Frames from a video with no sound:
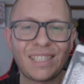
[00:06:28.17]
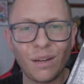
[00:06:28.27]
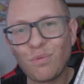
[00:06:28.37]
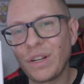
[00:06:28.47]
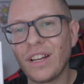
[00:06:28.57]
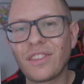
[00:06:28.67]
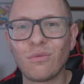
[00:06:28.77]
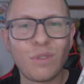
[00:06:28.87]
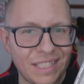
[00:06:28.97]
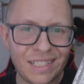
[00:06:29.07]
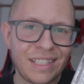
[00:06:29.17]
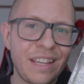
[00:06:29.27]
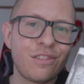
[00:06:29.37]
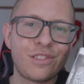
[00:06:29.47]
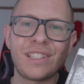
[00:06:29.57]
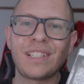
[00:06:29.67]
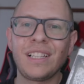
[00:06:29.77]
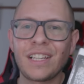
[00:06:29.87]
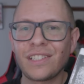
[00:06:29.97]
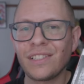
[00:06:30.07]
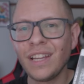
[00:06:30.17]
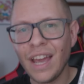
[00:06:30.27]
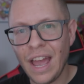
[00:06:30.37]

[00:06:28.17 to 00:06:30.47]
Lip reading: up, we got the Resident Evils of the collection,